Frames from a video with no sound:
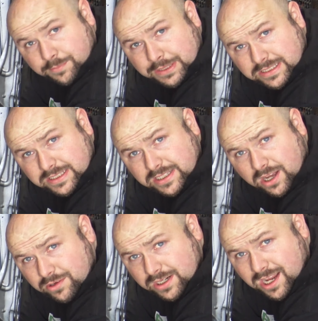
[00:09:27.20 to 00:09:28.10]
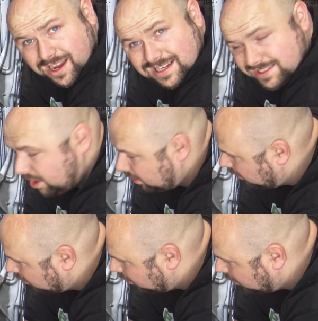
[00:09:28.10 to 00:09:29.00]
because it's the older car. It's not going
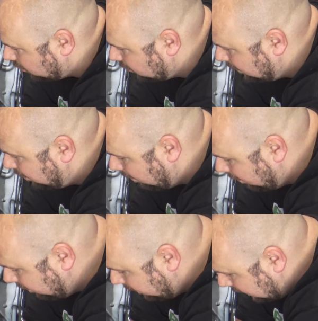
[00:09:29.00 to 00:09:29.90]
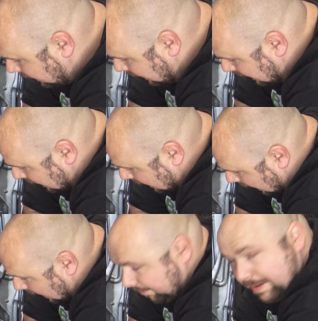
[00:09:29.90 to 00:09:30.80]
to cause us a problem.
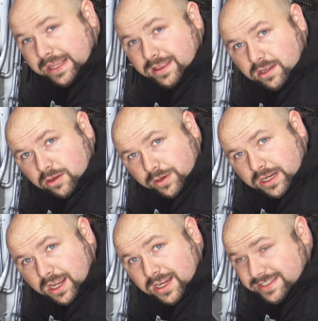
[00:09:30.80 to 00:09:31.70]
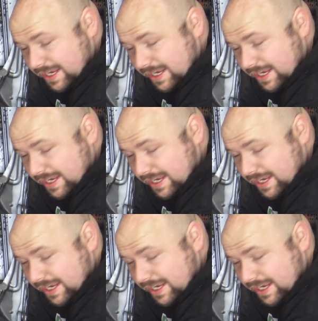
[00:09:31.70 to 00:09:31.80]
In the newer cars,